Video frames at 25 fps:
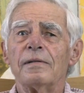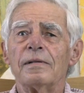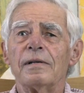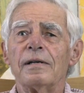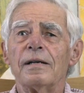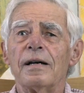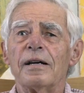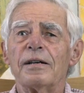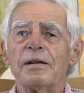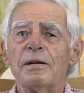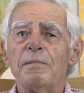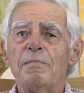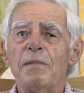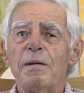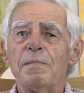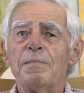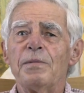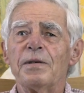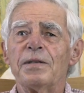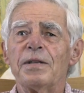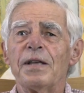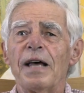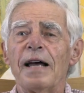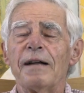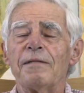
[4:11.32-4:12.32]
I
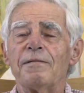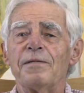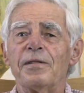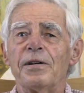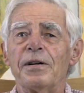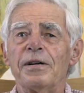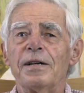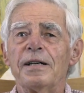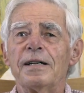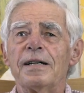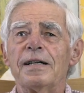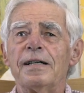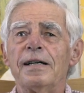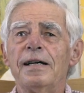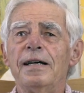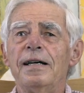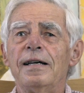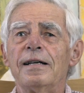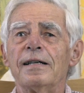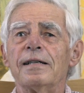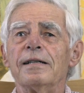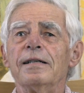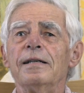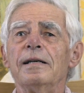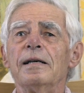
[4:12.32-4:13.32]
remember that very
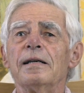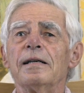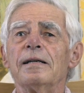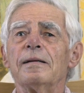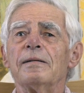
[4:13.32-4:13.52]
clearly.